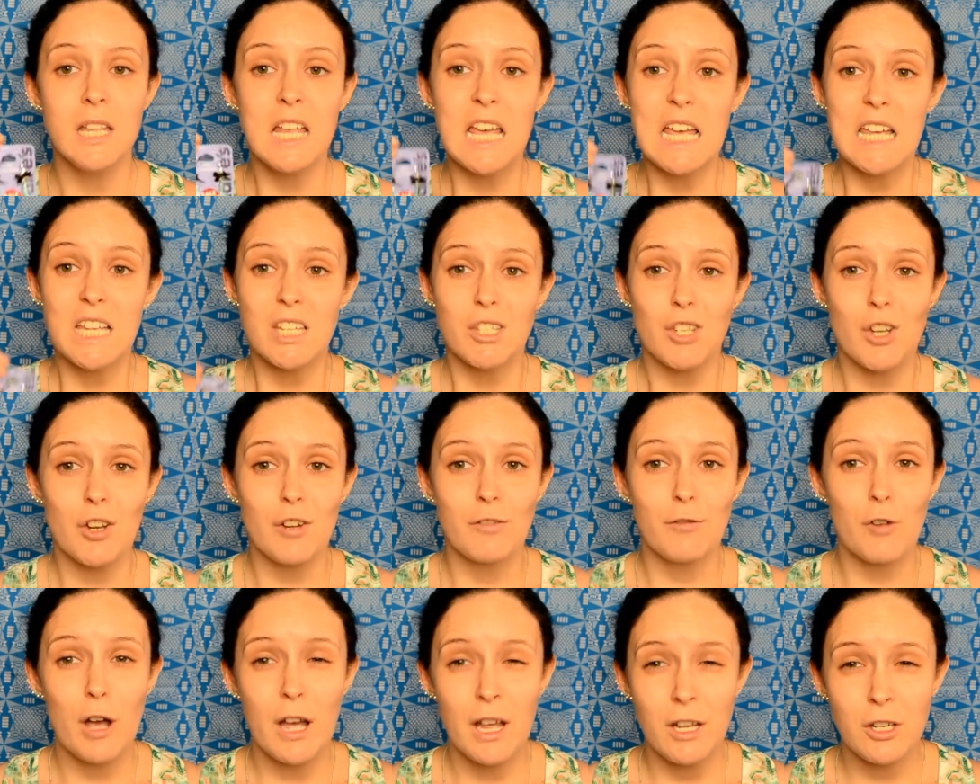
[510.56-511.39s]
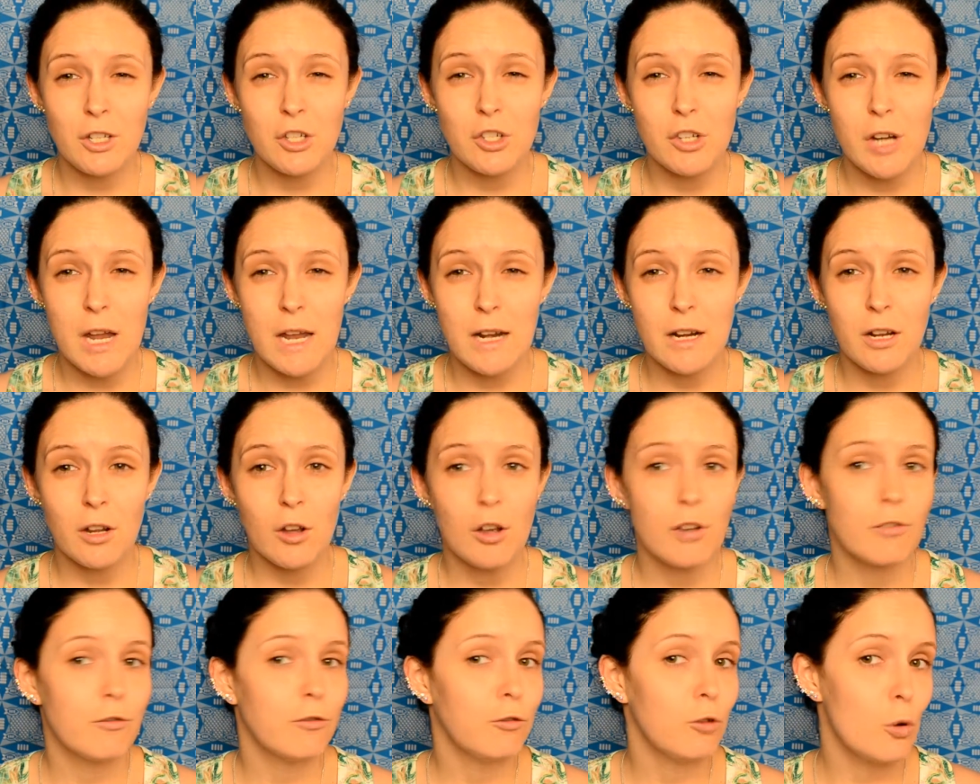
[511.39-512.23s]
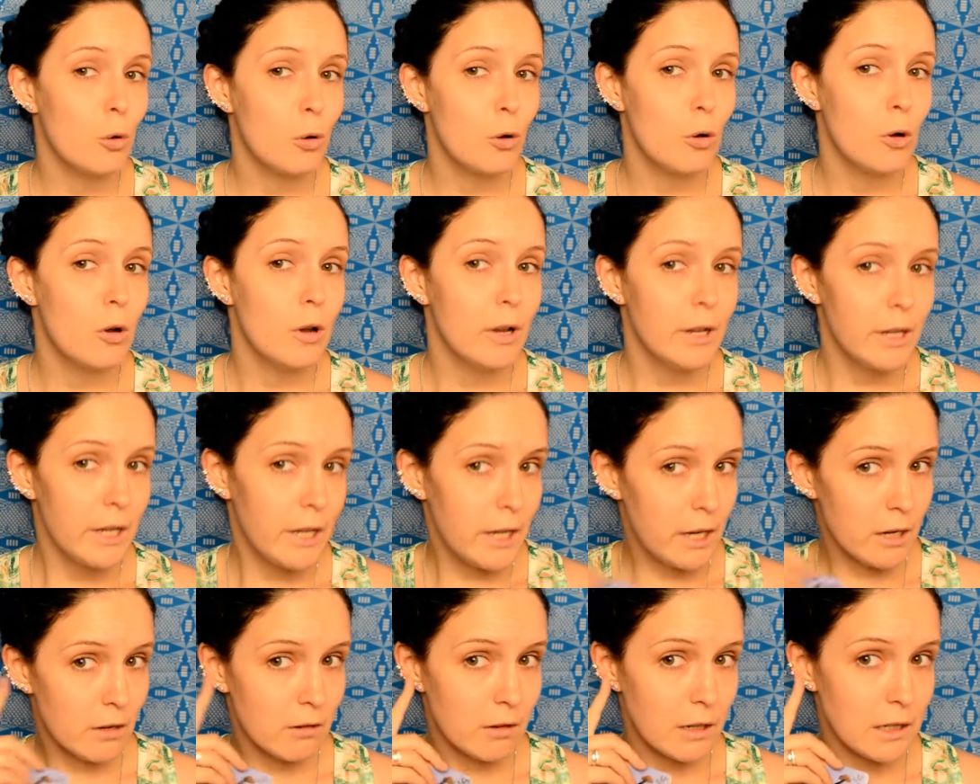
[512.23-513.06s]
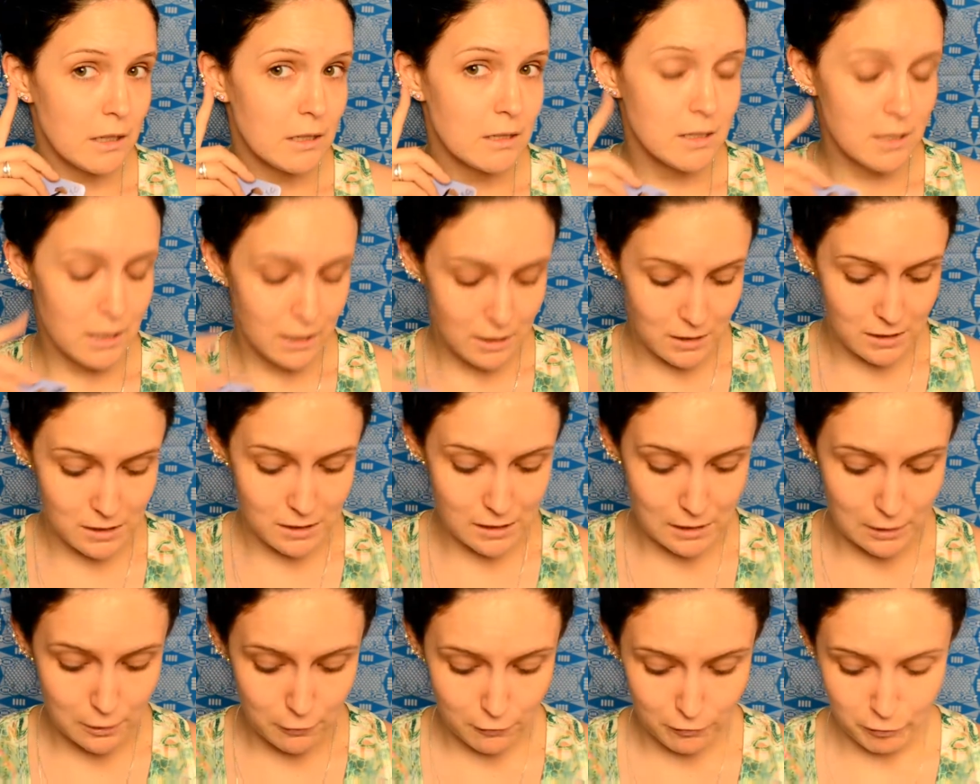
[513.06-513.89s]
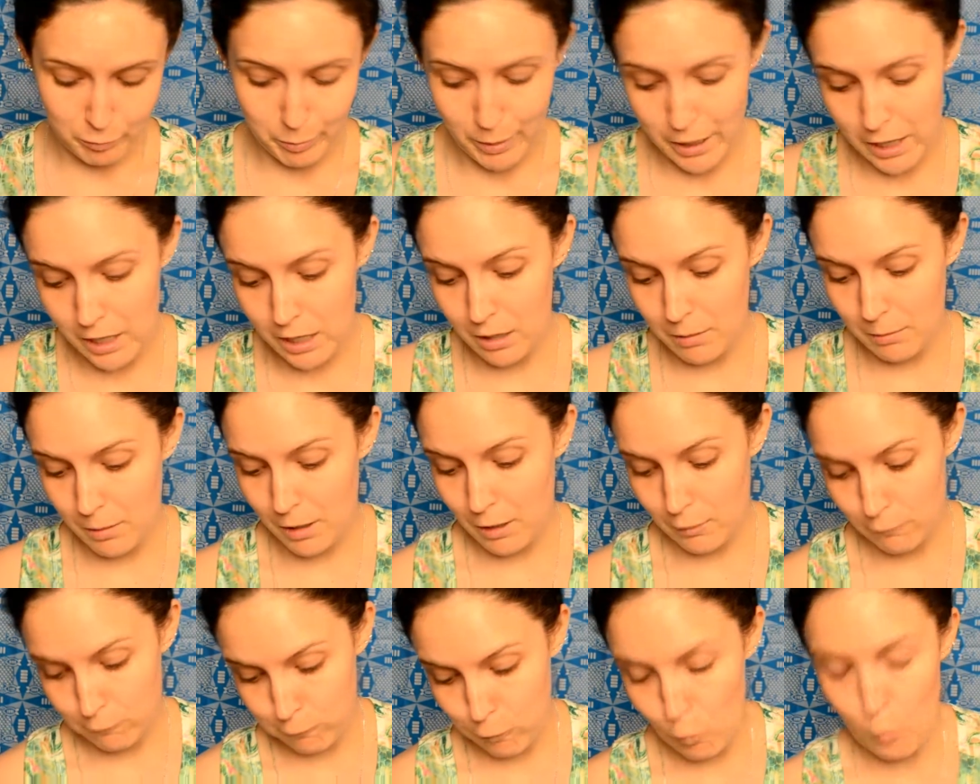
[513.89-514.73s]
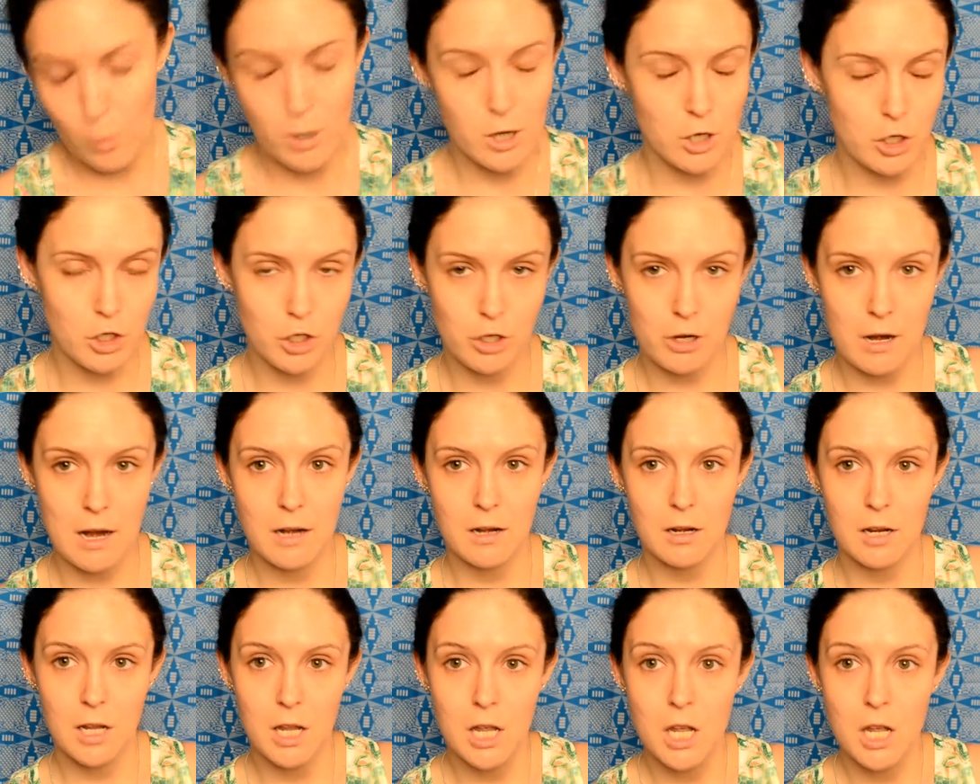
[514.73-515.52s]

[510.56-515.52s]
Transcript: So for 100 rand I got 4 earrings instead of paying about 400 rand.